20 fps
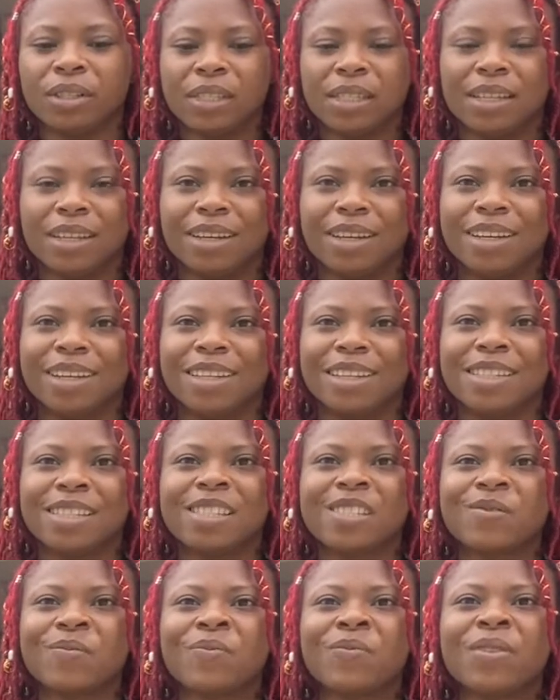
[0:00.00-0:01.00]
to us
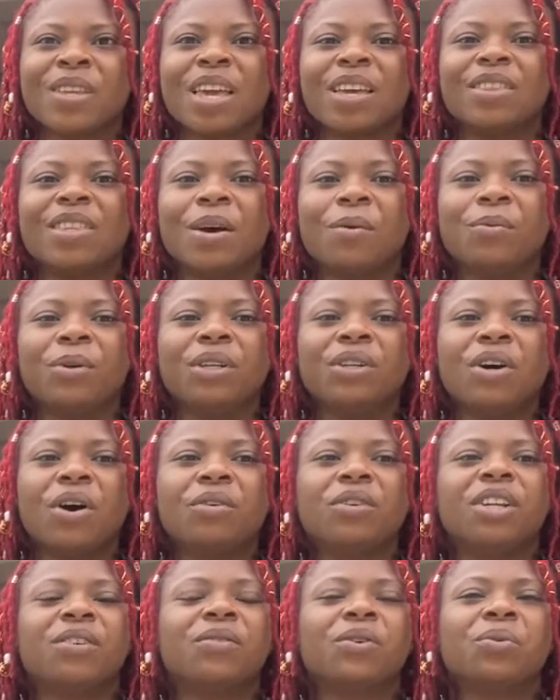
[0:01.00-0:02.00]
that we
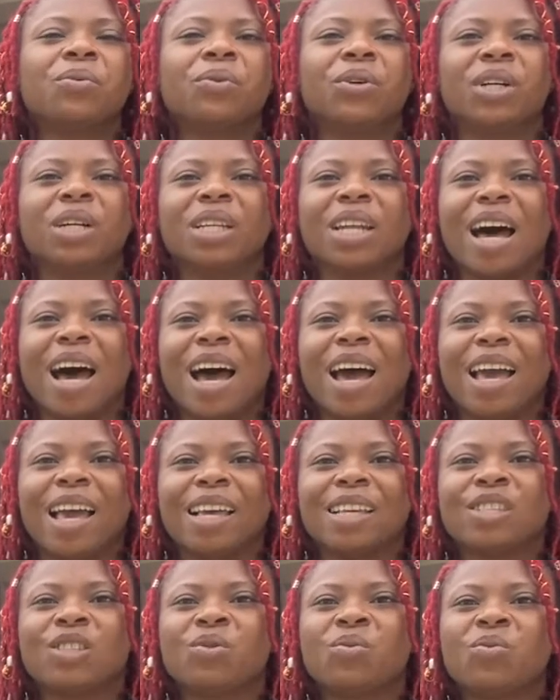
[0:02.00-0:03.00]
don't even
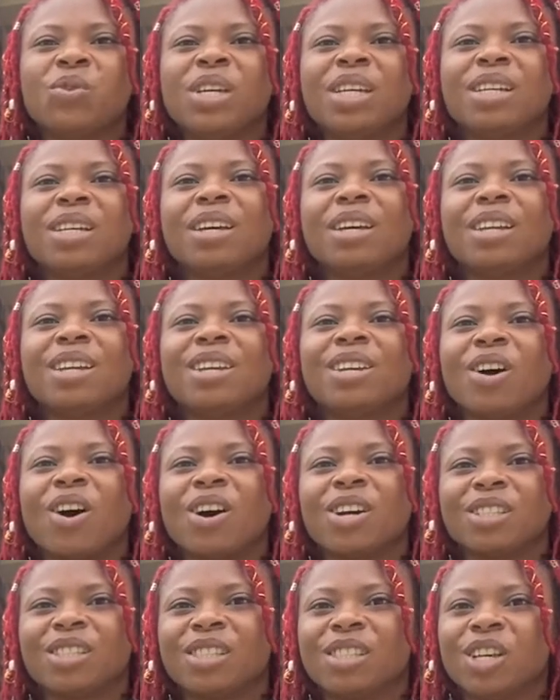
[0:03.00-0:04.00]
realize we could in
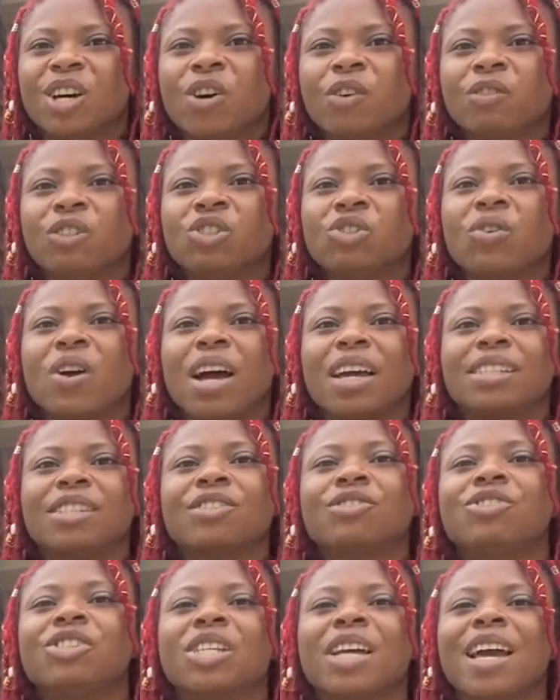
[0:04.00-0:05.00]
ourselves trying
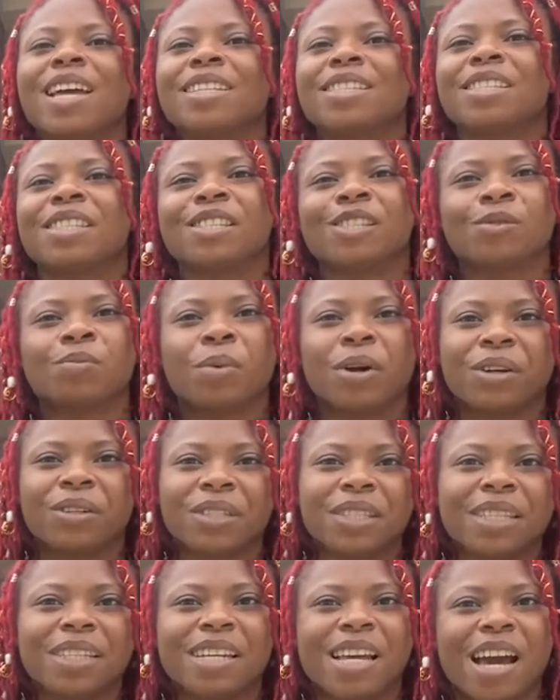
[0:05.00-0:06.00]
to chase this
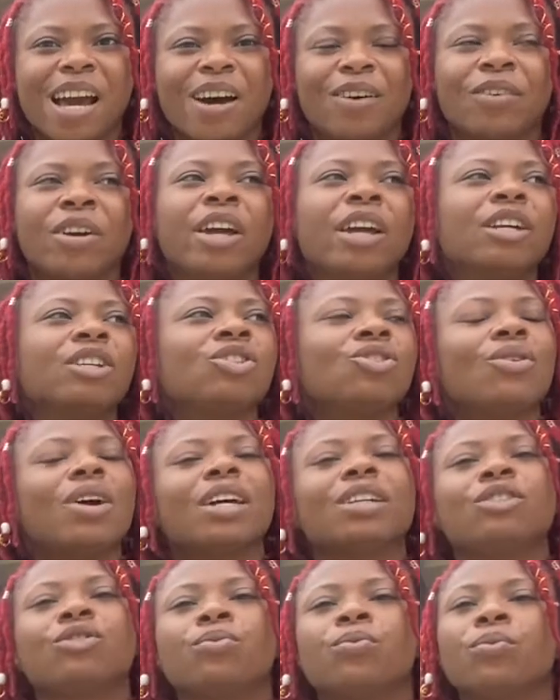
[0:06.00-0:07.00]
person down,
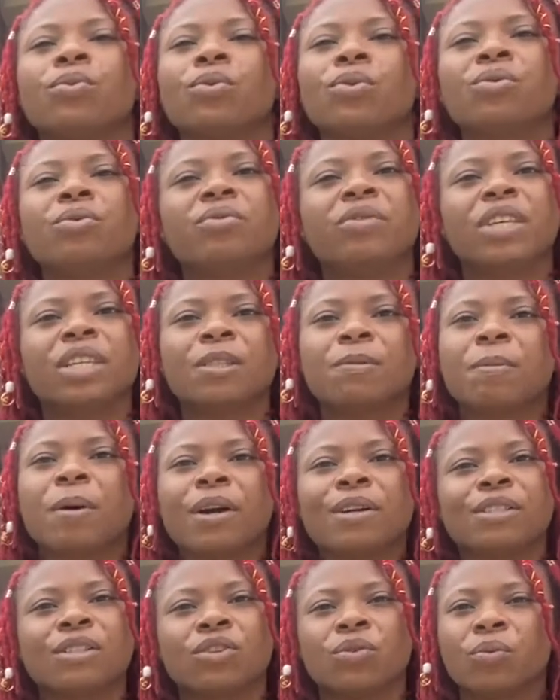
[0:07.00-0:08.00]
trying to prove this
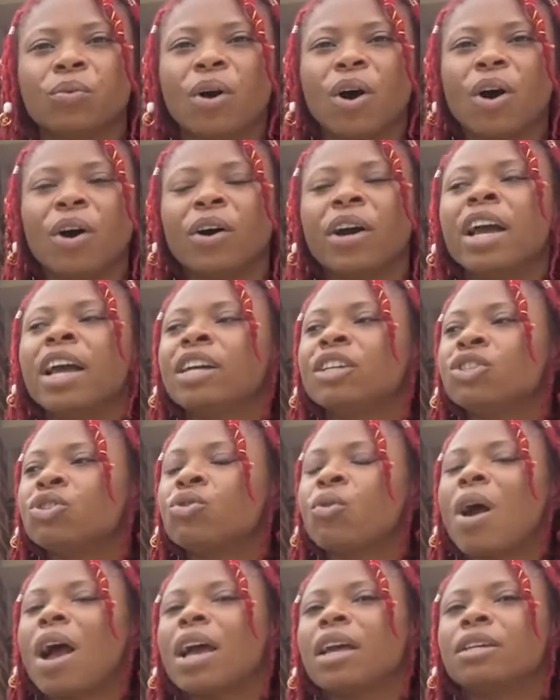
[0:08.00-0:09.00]
person wrong,
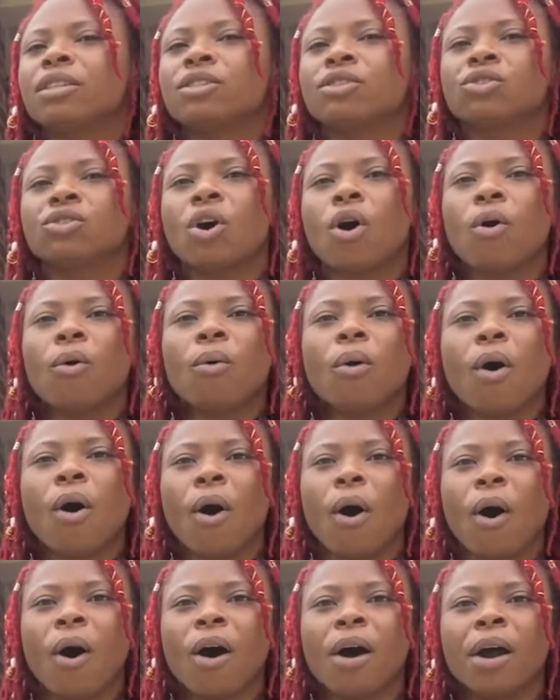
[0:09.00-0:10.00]
trying so
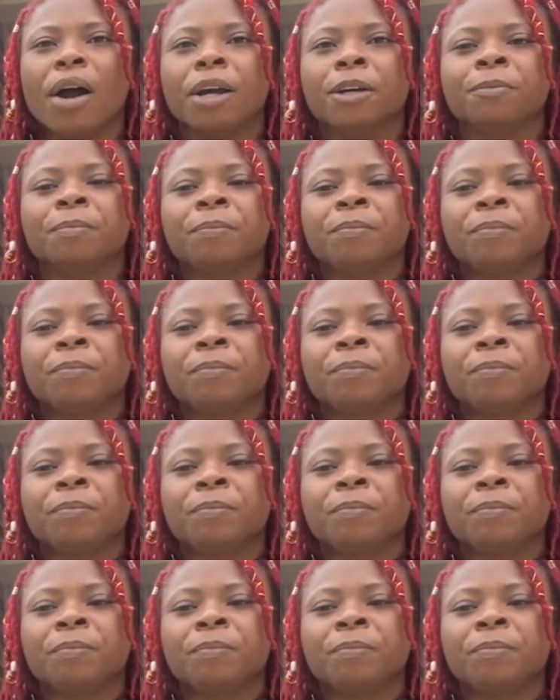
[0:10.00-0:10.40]
hard